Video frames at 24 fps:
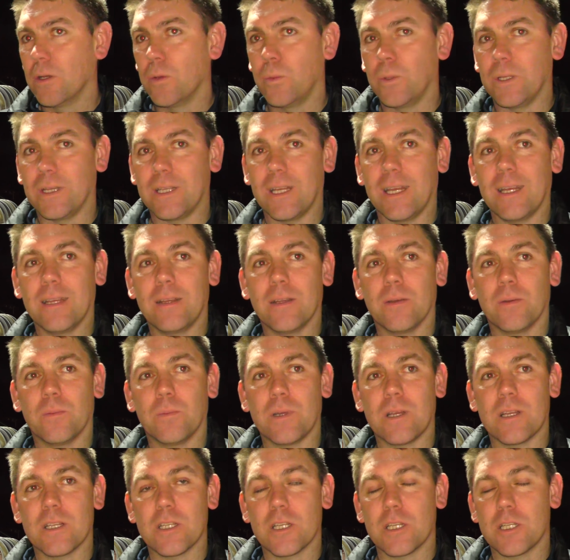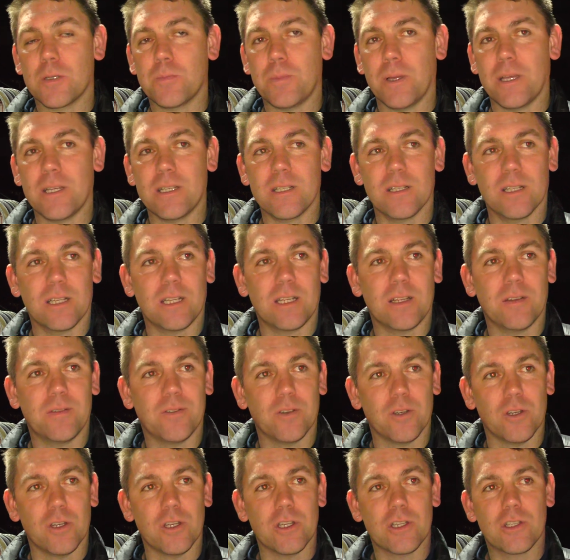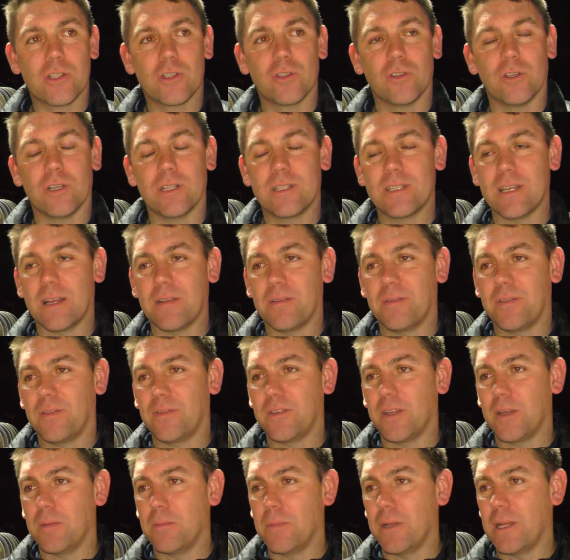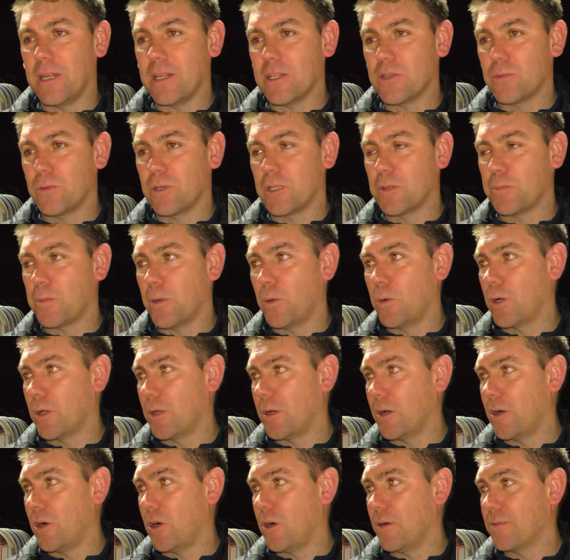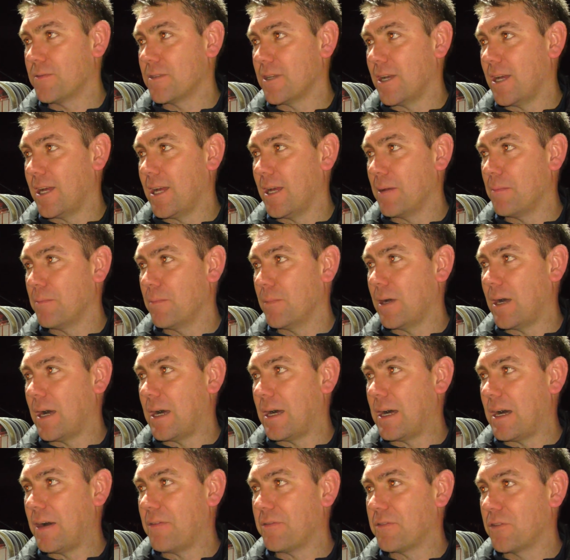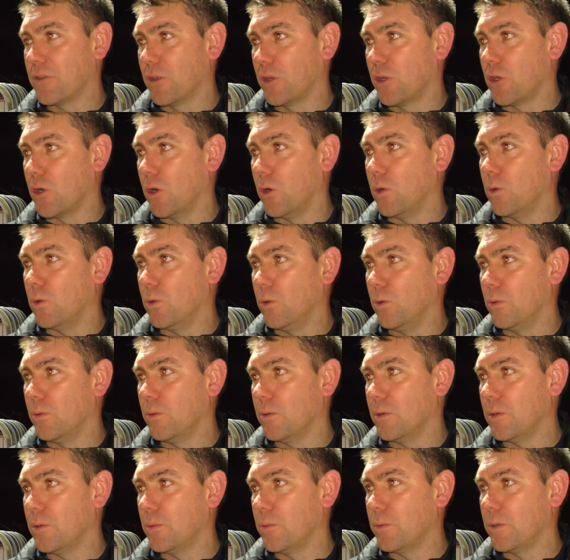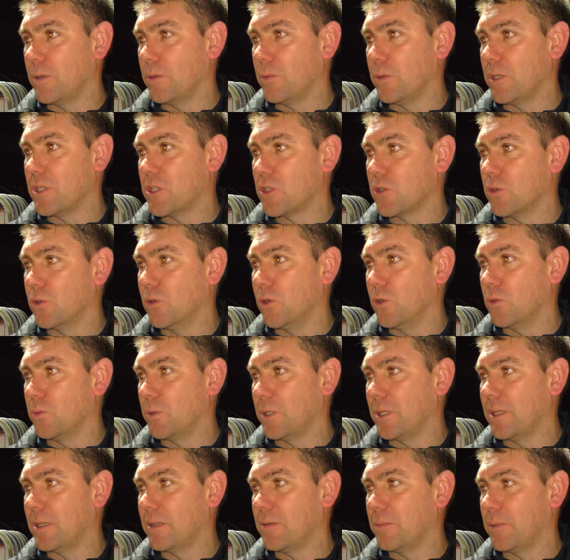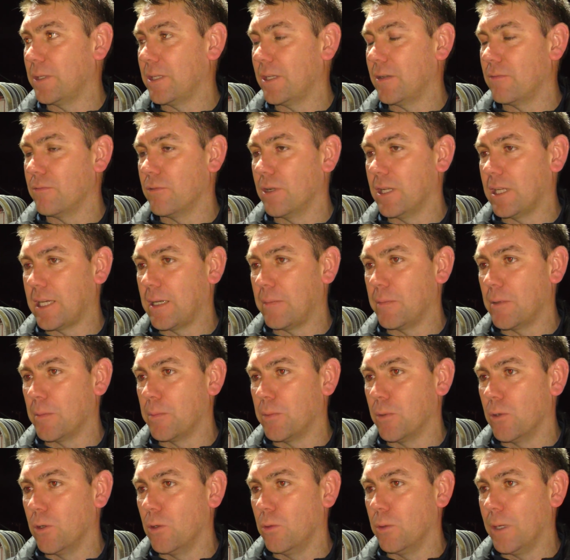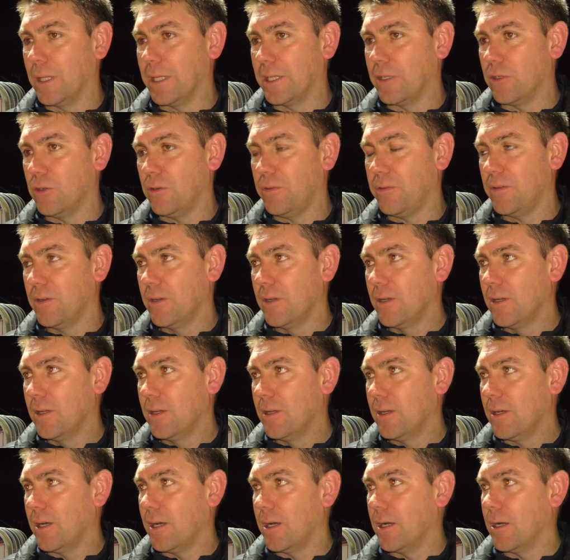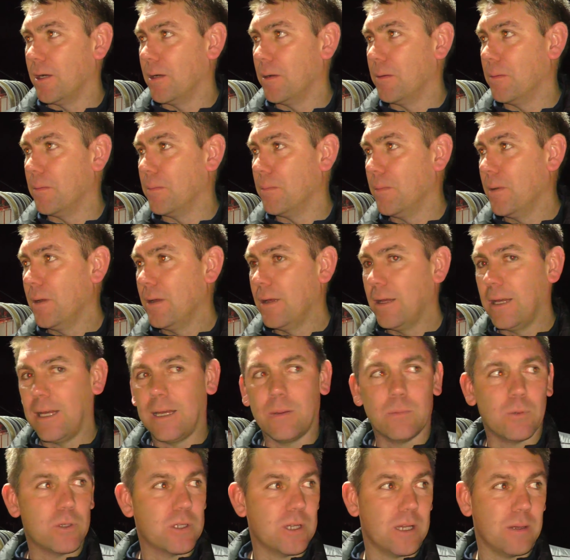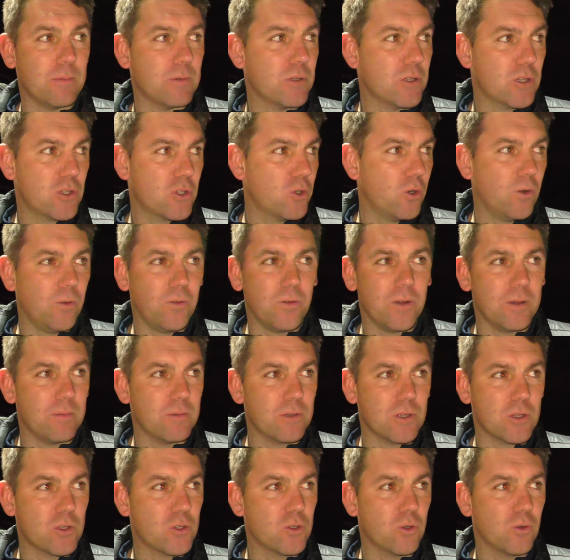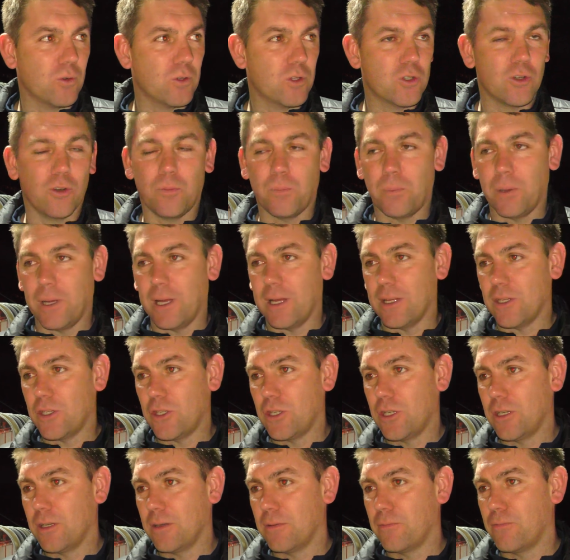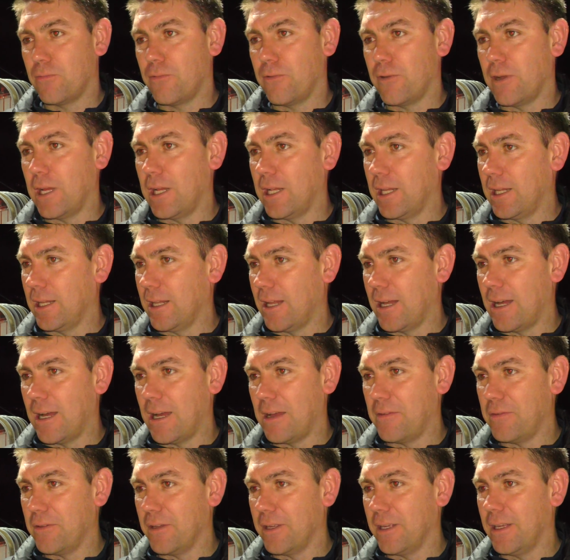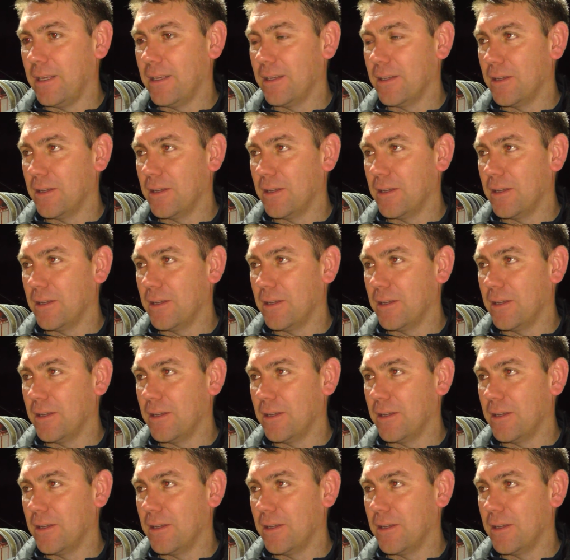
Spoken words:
We did, especially the first sort of 10-15 minutes. We'd spoken at half time. After the goal we scored, we didn't really keep the ball well enough. It was a tough pitch, really lively.